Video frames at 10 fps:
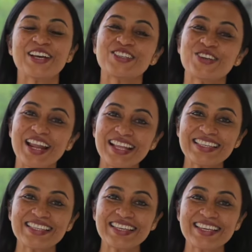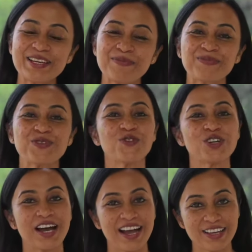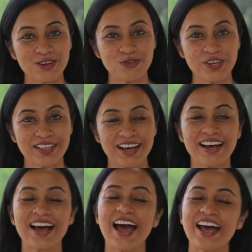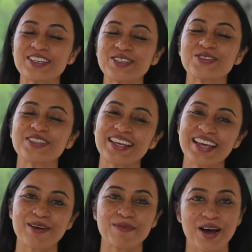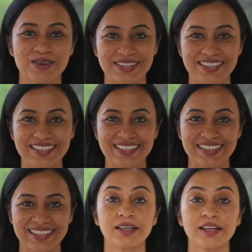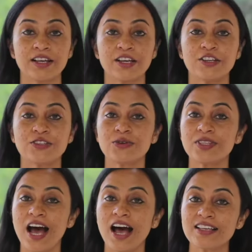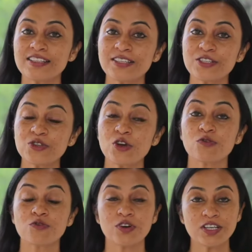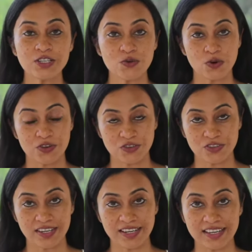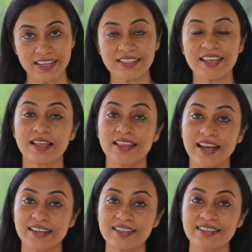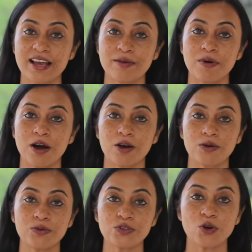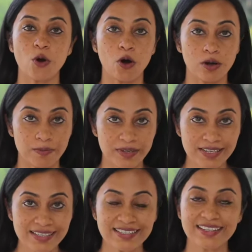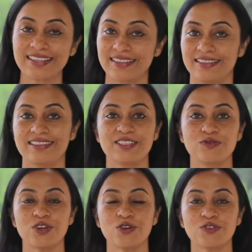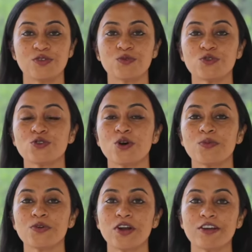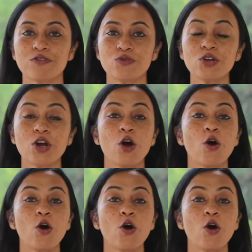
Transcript: So let's see what Ayurveda has to say about it. So the answer to your first question is uh, that is about almonds. This is one of the most common dry fruit.